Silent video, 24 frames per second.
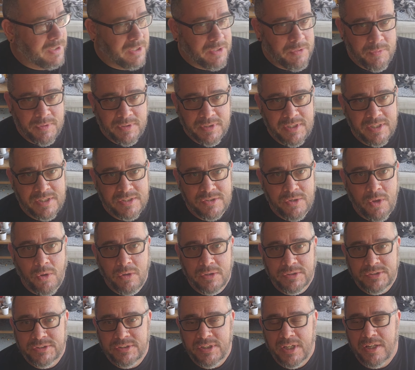thing with the
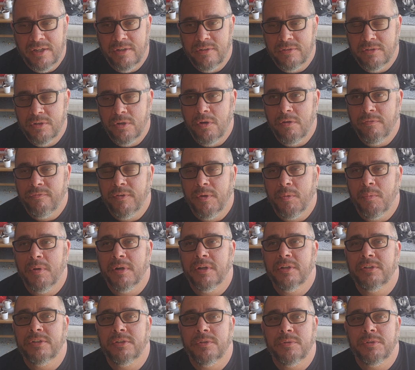exhaust. I don't know if I want
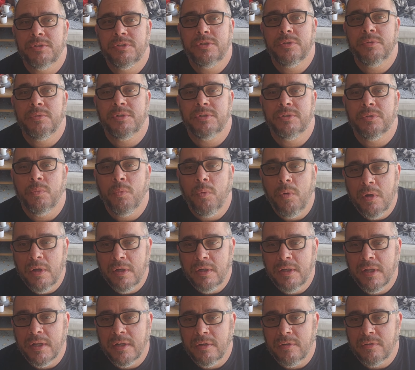to do a
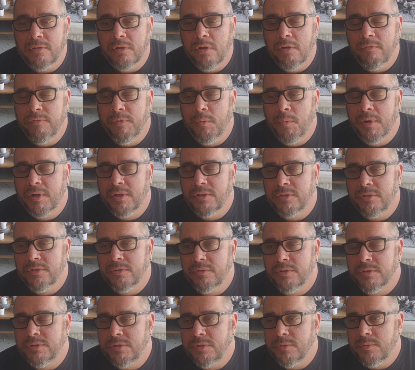2-into-1. I don't know if I want to do
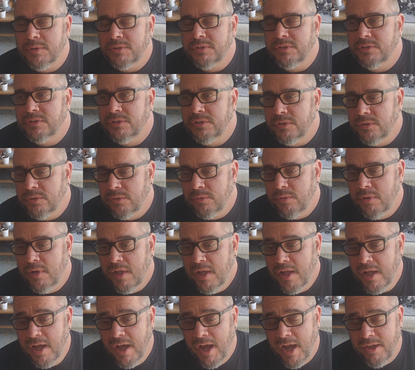a 2-into-2.
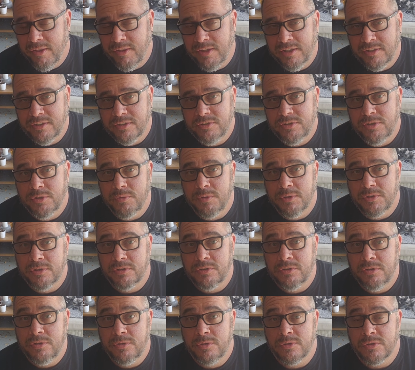I think the
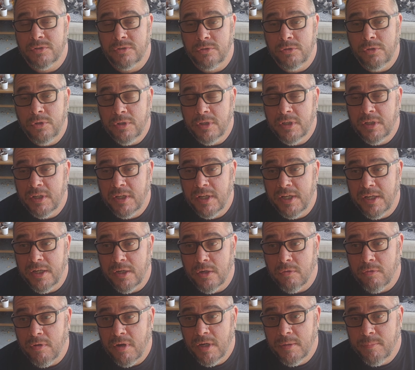2-into-2s look
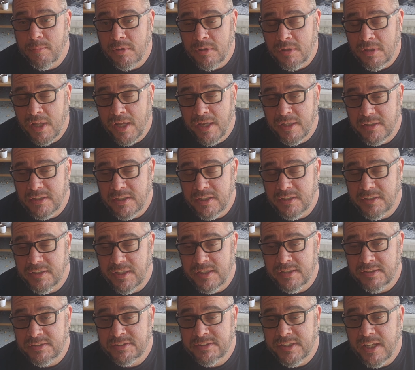incredible. I think
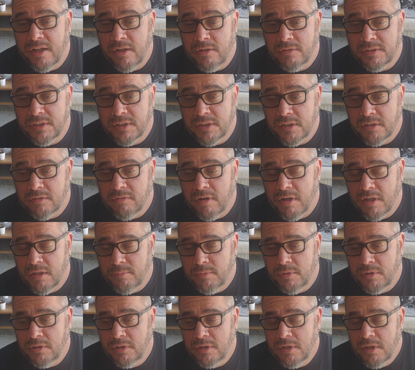they sound
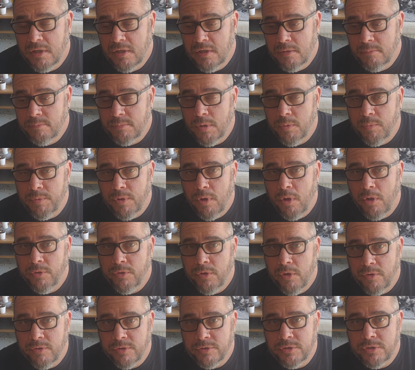incredible, but we all
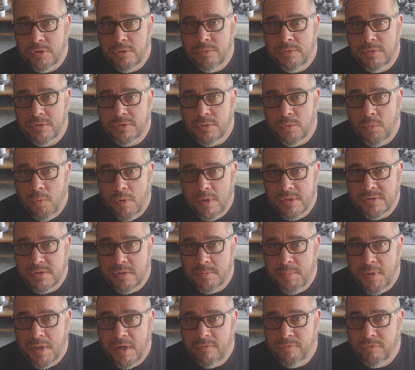know the 2-into-1s are
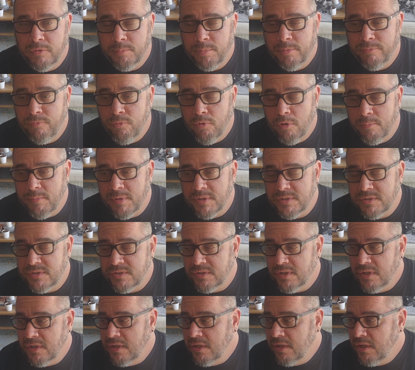better for performance.